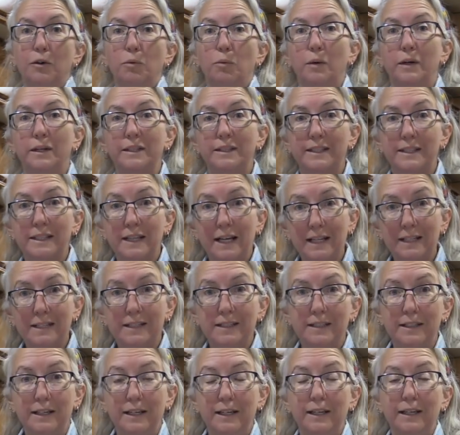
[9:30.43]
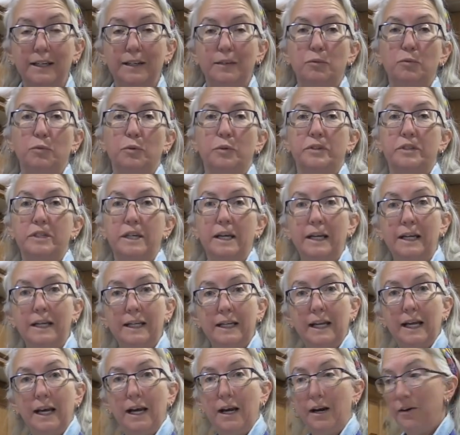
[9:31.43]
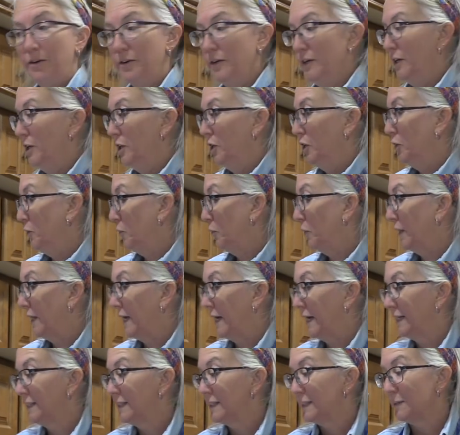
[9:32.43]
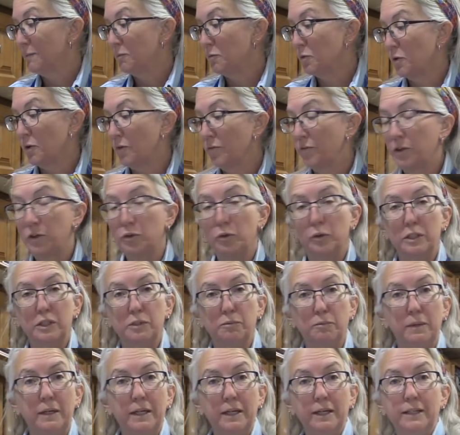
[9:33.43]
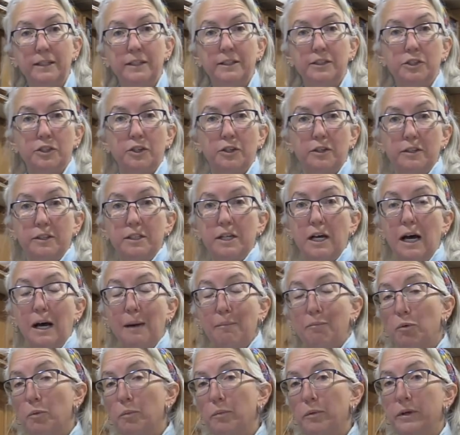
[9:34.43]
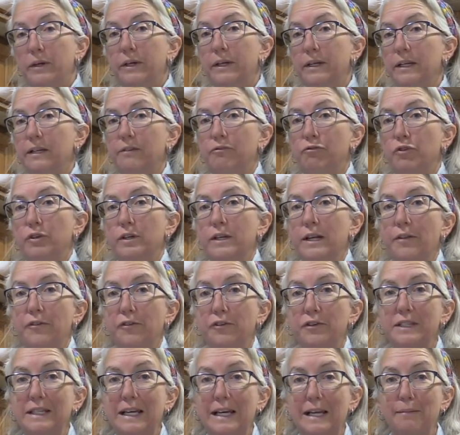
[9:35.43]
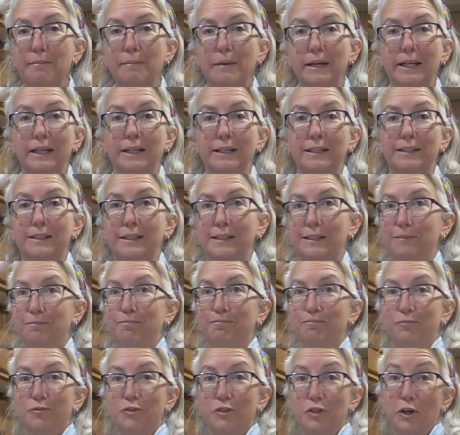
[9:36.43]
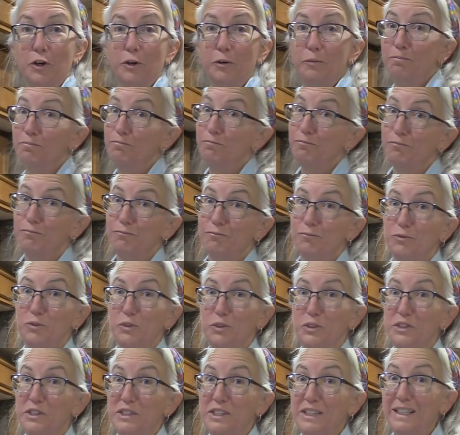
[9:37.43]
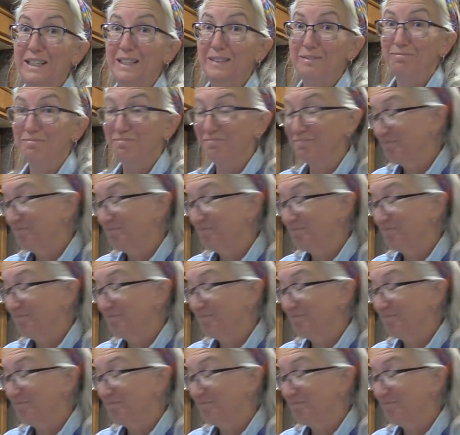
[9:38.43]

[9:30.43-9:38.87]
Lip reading: Once that's done, we'll take it out. We'll add some more of the crispy onions on top. We'll put it in for another 10 minutes. So we'll see.